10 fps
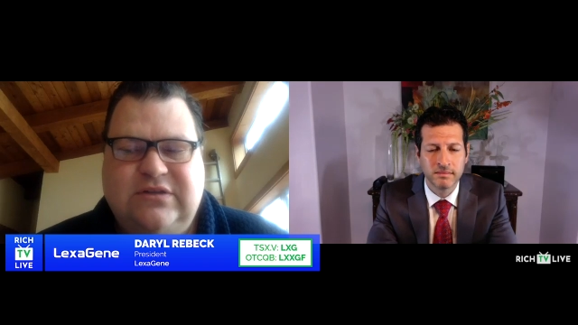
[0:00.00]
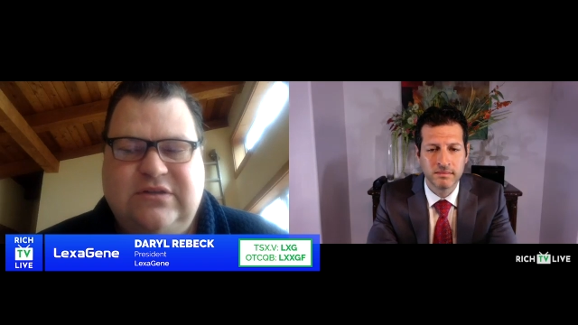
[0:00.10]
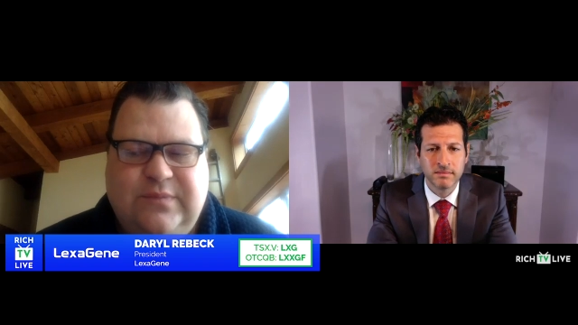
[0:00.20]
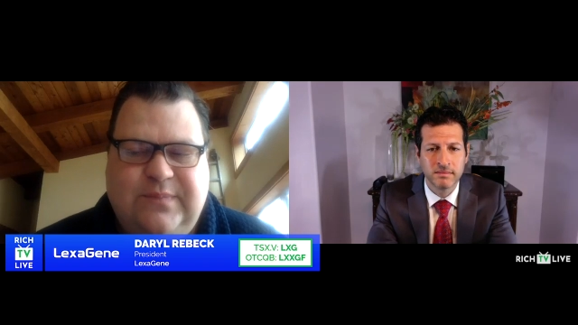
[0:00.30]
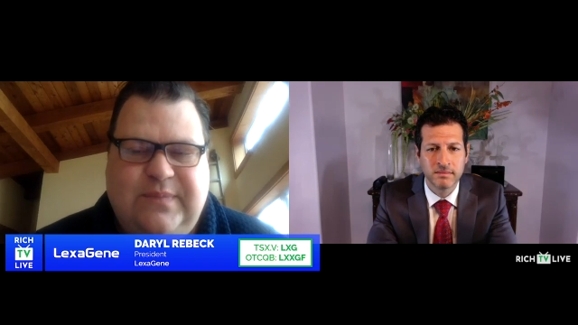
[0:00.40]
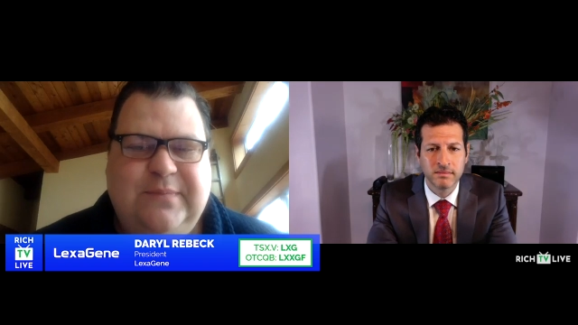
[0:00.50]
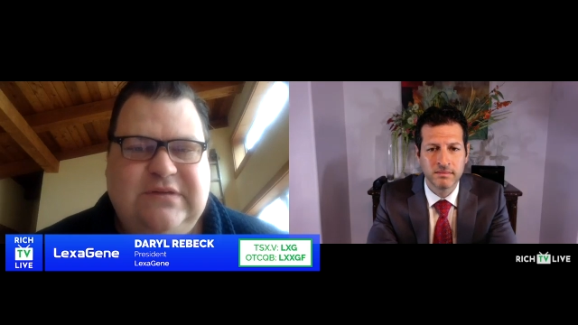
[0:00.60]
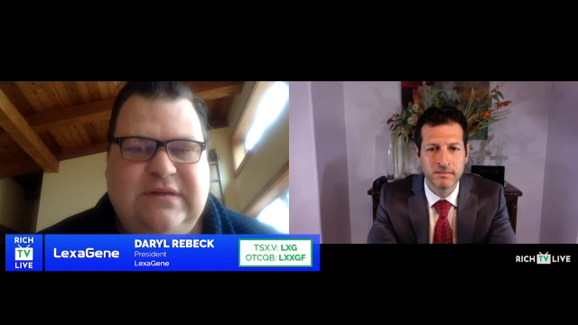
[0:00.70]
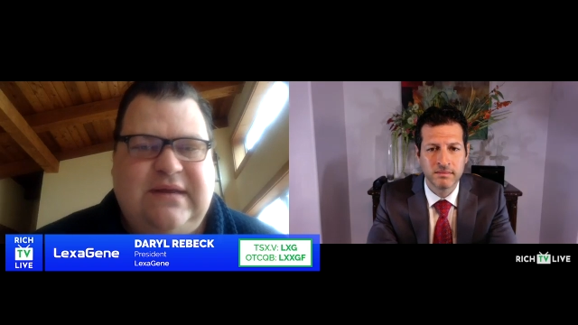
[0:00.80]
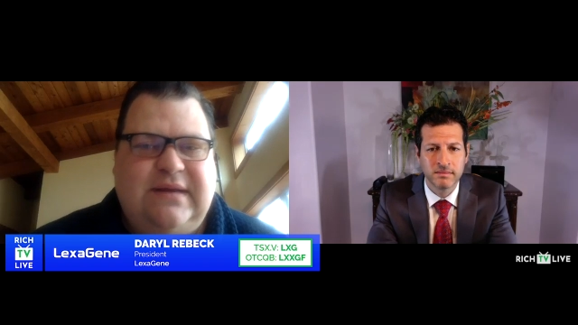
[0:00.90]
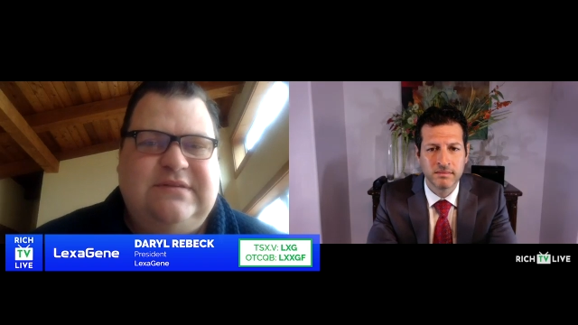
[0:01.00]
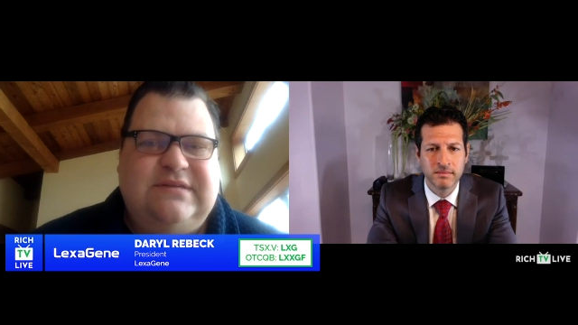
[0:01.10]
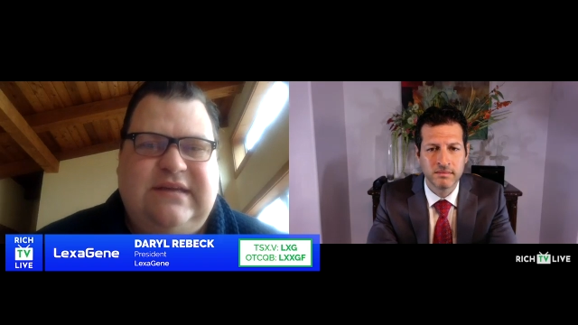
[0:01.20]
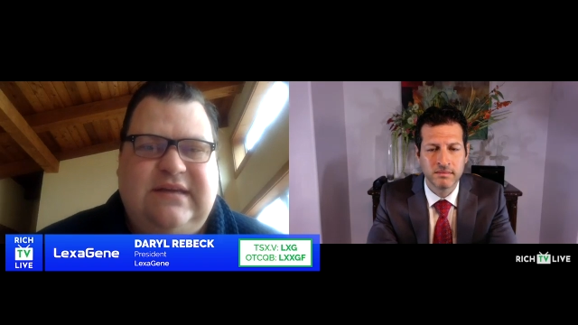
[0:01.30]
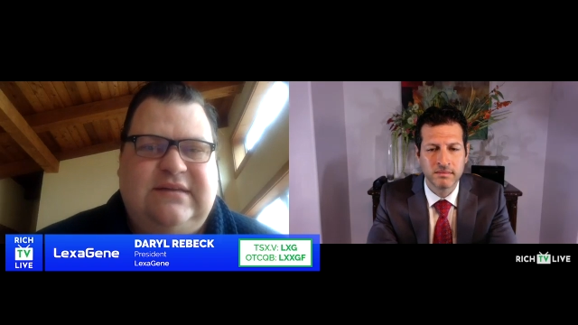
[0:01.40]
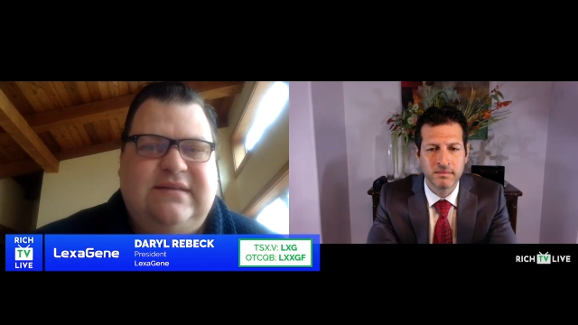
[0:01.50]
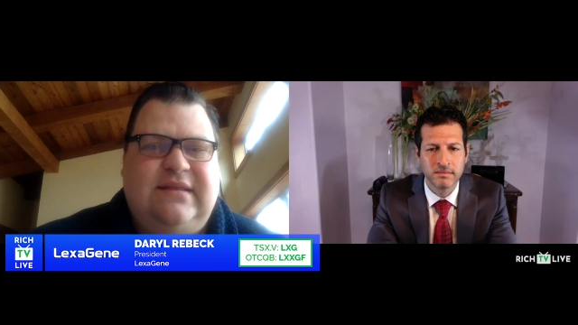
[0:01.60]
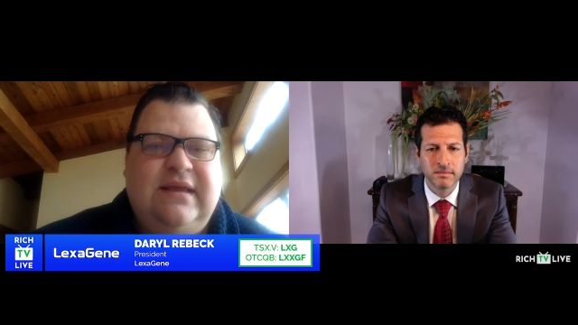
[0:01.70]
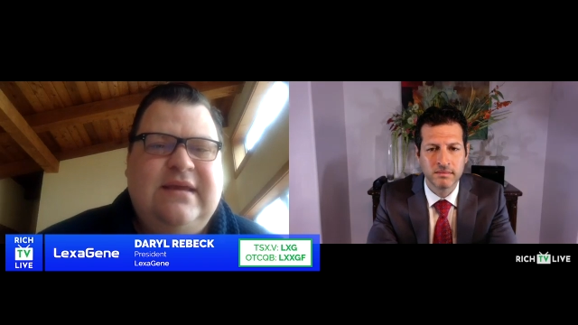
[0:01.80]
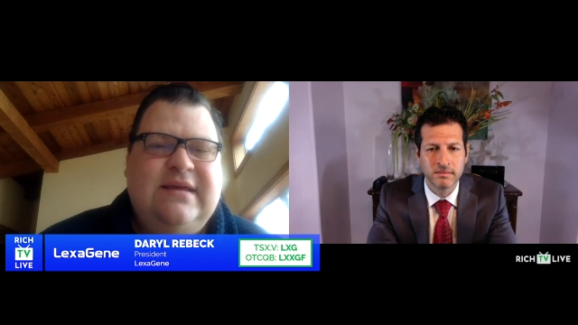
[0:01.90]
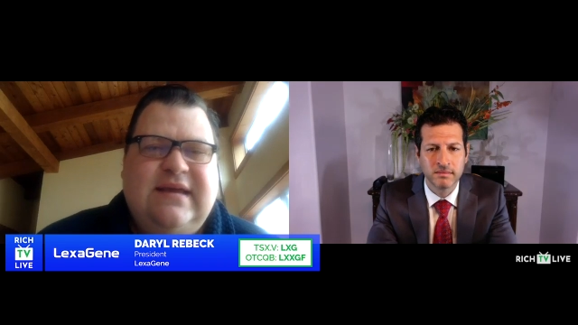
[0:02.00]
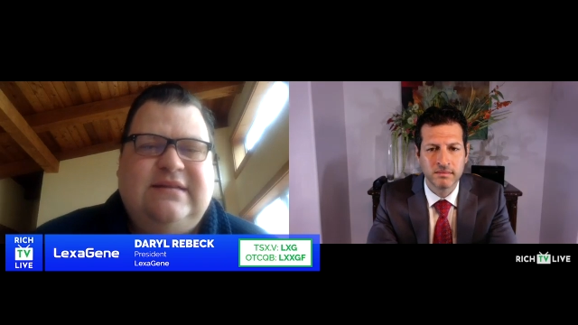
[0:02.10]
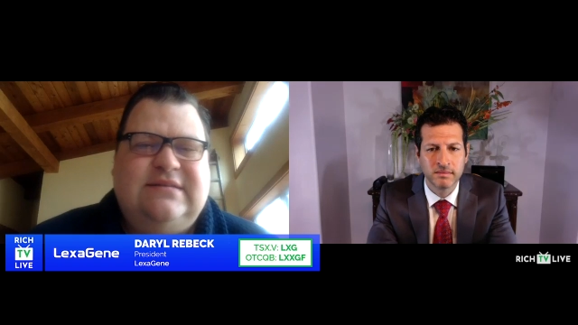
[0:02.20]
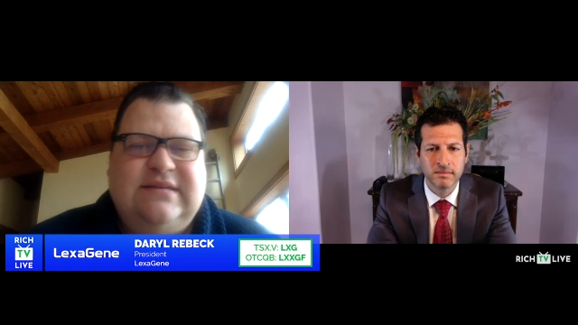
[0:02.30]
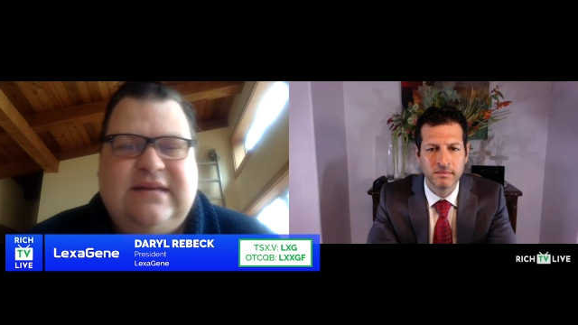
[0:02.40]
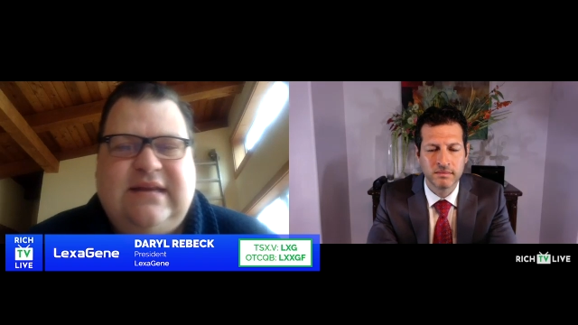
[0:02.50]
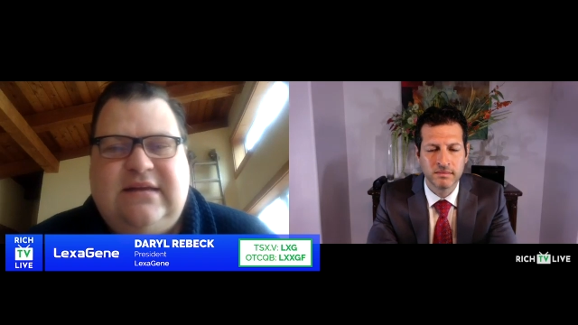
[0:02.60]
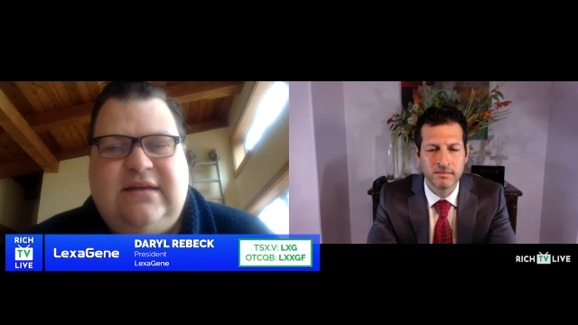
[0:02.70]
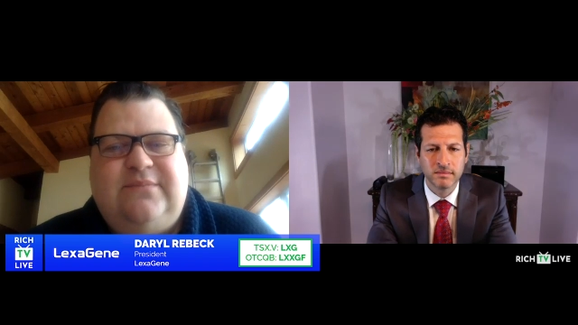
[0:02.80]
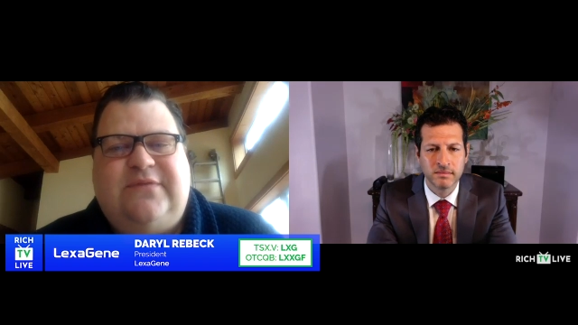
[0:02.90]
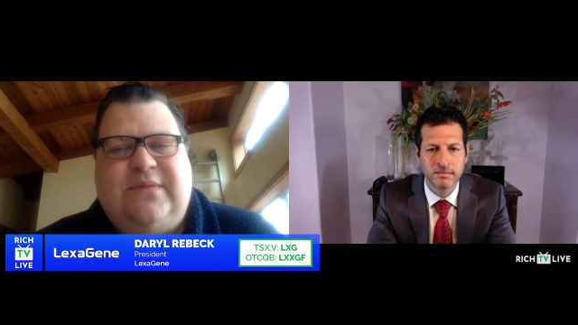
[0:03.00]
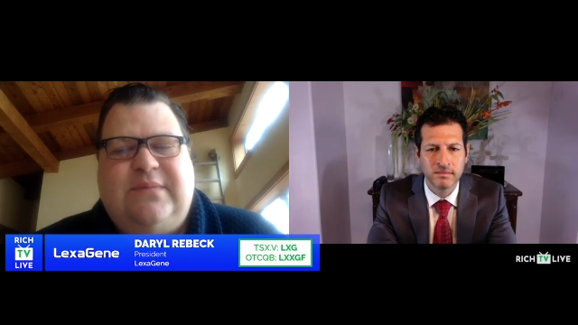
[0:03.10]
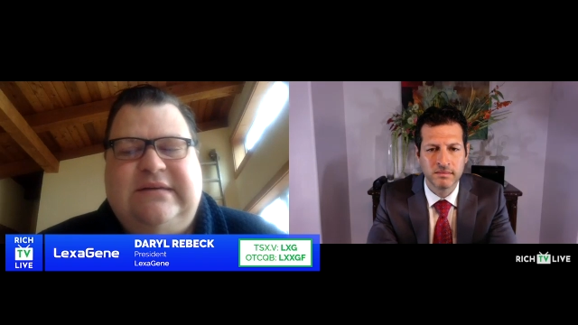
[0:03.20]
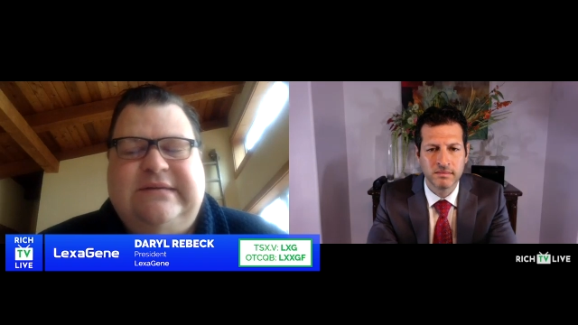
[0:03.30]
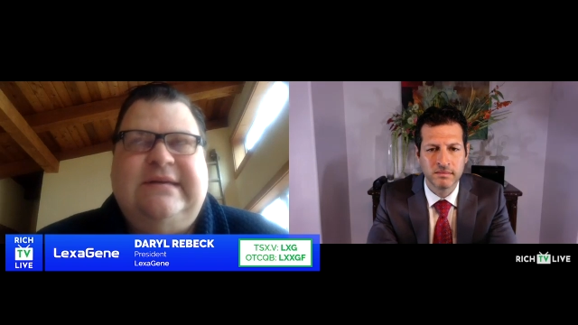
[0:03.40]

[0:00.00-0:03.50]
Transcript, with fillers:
Speaker 1: So when people sometimes see it and, and see it um, from a,